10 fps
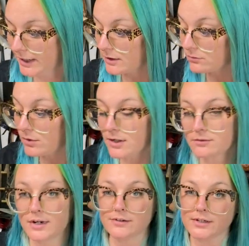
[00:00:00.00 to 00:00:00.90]
The
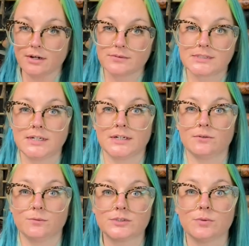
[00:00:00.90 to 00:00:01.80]
runaround that I was
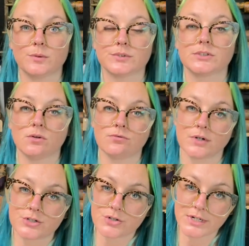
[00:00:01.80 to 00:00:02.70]
getting was what was so
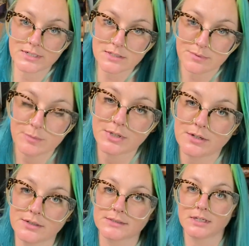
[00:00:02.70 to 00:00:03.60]
frustrating to me
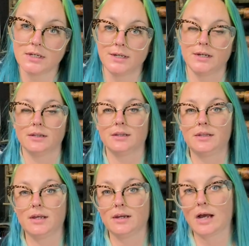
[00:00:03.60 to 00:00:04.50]
because
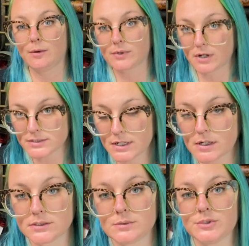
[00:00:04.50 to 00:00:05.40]
they I would contact
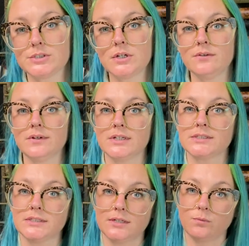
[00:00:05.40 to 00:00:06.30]
customer service
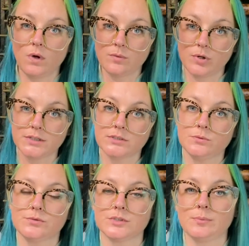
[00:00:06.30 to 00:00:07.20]
and then one person
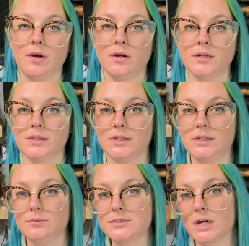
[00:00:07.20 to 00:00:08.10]
would respond and then
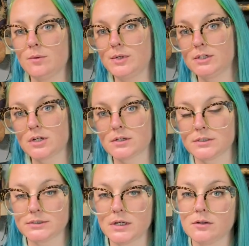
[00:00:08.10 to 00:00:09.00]
he would tell me to talk to
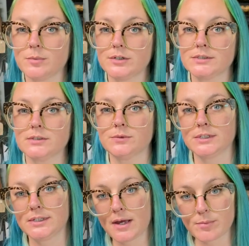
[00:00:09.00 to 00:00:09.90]
this other person. Well,
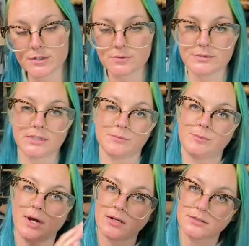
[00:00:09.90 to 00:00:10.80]
then that person would send me
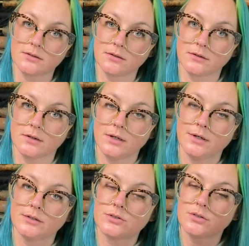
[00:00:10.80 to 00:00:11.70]
back to the
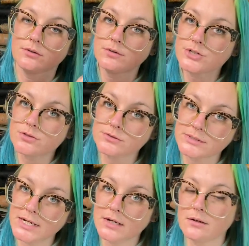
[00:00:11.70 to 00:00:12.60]
to the original
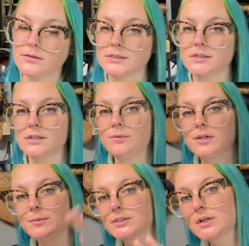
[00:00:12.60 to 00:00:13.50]
sales and then they
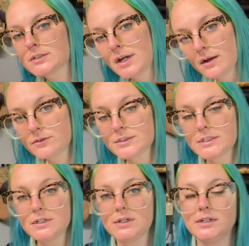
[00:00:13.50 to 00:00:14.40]
wanted me to talk to after
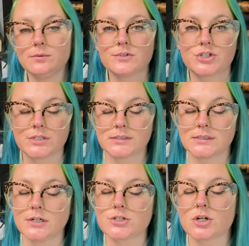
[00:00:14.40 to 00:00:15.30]
sale and it was just
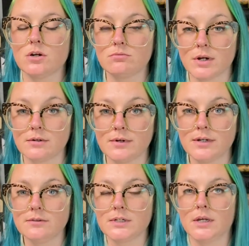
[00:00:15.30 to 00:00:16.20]
such a
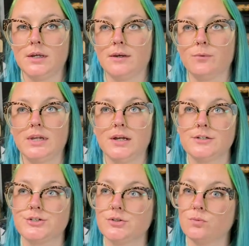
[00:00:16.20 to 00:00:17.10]
runaround. We had to
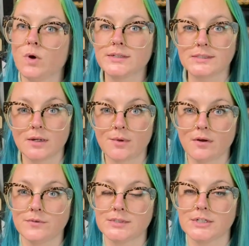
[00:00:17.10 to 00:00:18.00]
do WhatsApp
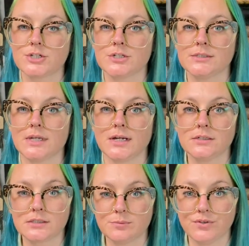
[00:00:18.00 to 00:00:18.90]
conversations. I had to
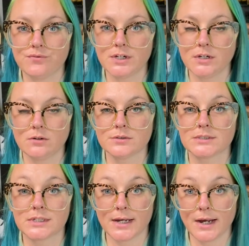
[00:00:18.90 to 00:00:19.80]
submit videos
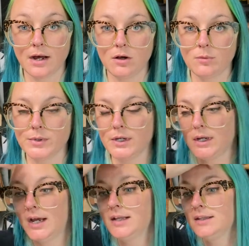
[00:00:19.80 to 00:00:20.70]
to get help.
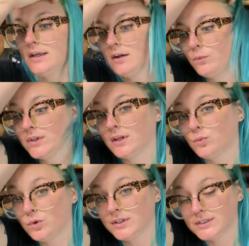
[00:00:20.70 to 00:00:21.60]
And then when they
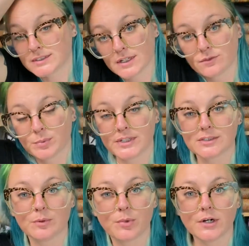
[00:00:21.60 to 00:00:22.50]
would send
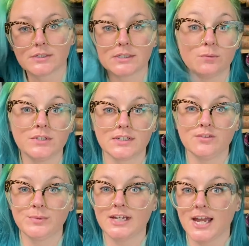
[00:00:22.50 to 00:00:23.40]
replacement parts, they wouldn't give
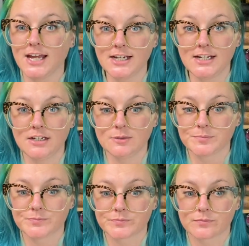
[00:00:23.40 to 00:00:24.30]
me any
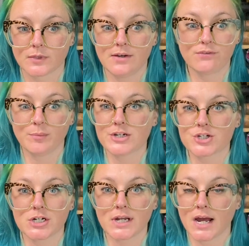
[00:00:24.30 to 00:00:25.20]

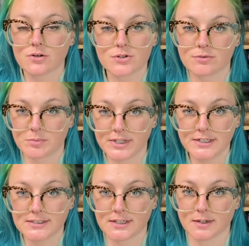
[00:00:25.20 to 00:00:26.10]
information on how to
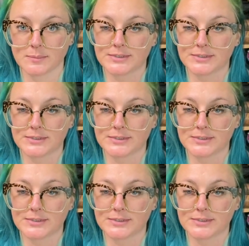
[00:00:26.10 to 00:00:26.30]
replace them.